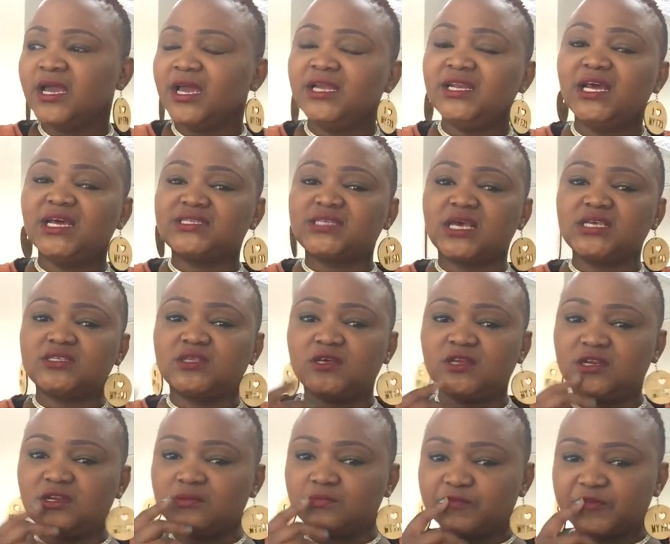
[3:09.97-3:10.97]
And as I
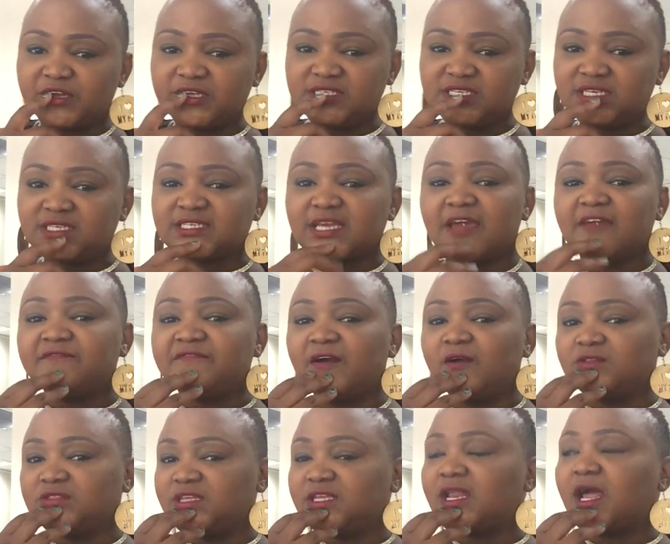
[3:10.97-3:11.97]
started embracing it, I
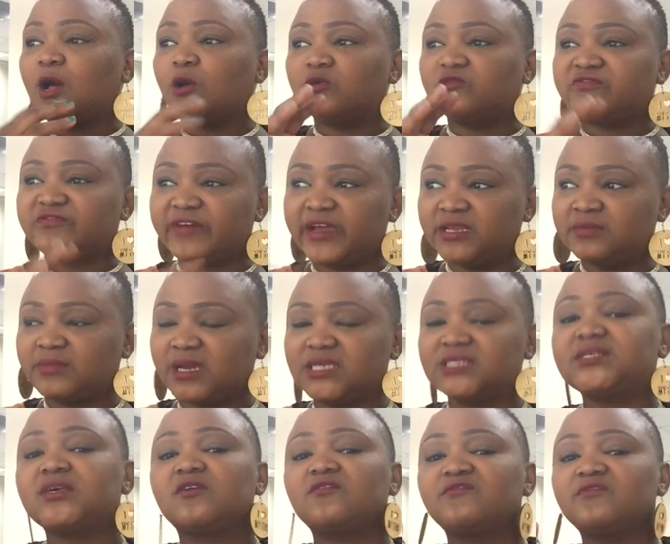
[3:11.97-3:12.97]
found that I'll find
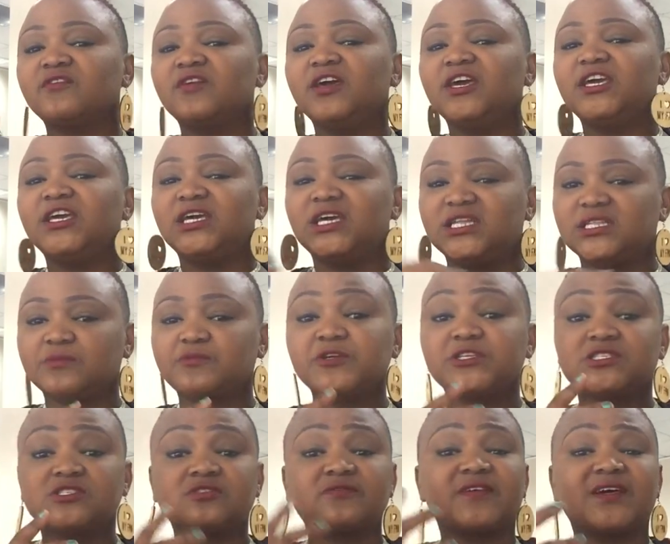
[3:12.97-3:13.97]
myself in the
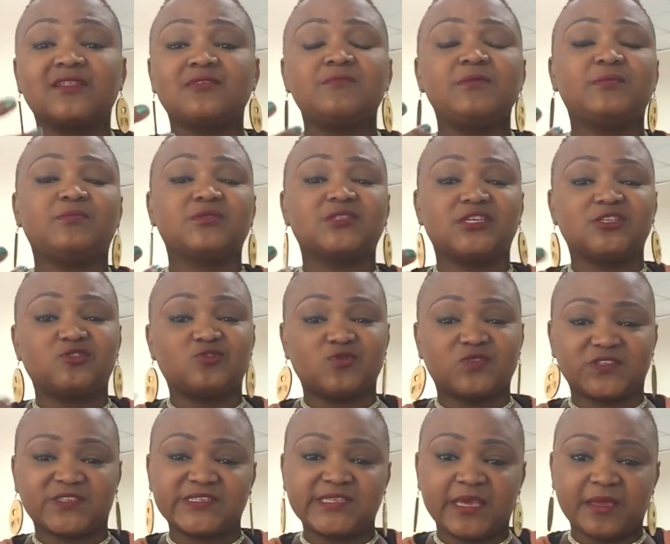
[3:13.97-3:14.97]
presence of other people that do
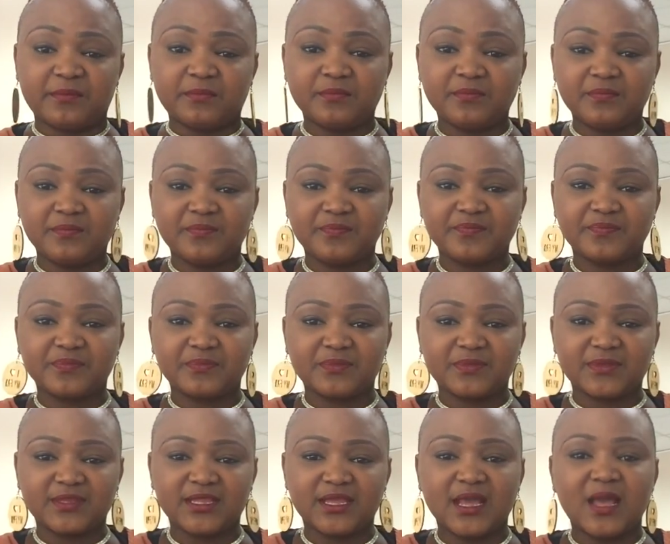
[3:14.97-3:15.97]
the same.
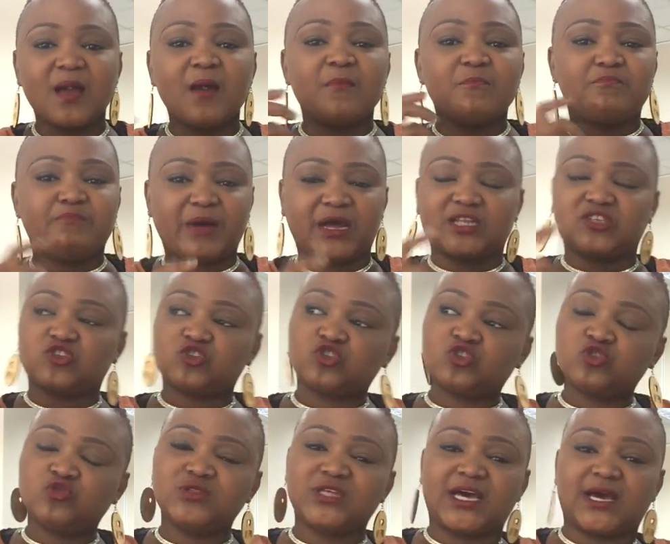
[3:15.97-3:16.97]
But
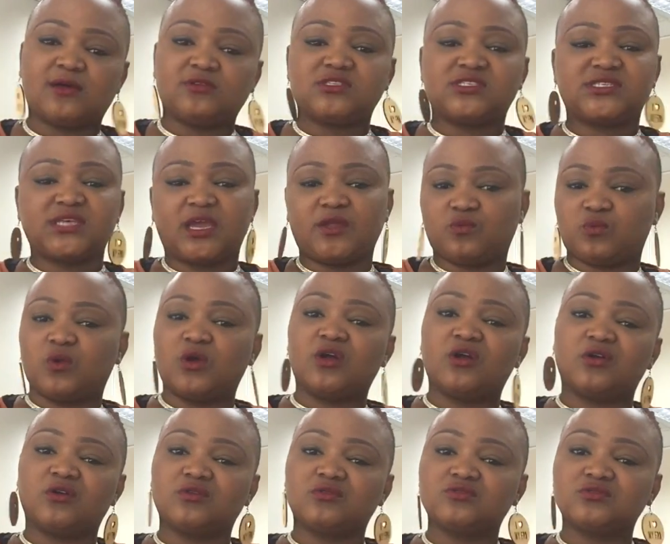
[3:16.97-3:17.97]
to the outside
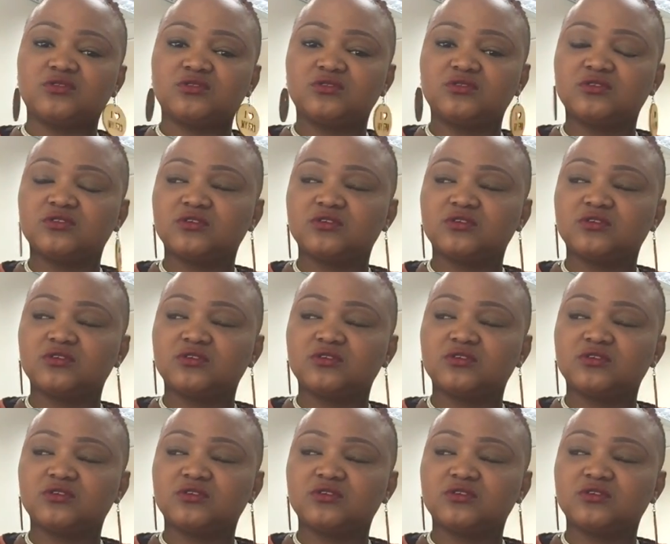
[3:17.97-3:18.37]
world,